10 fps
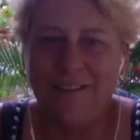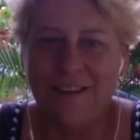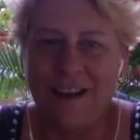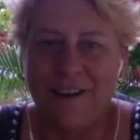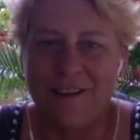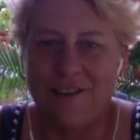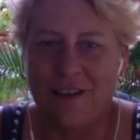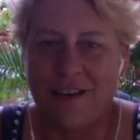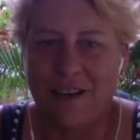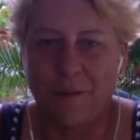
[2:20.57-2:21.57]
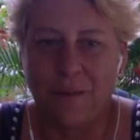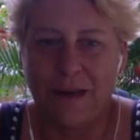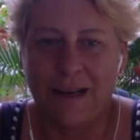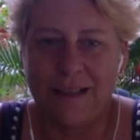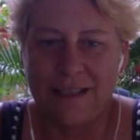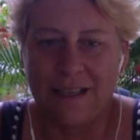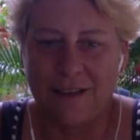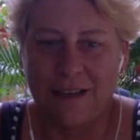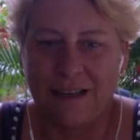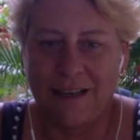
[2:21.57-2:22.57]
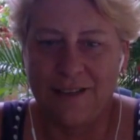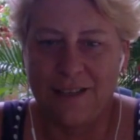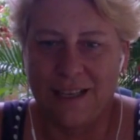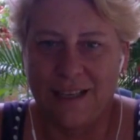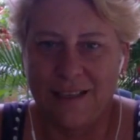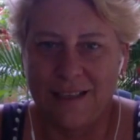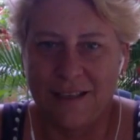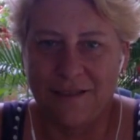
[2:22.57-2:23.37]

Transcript: how excited I am about sitting on a lounge again instead of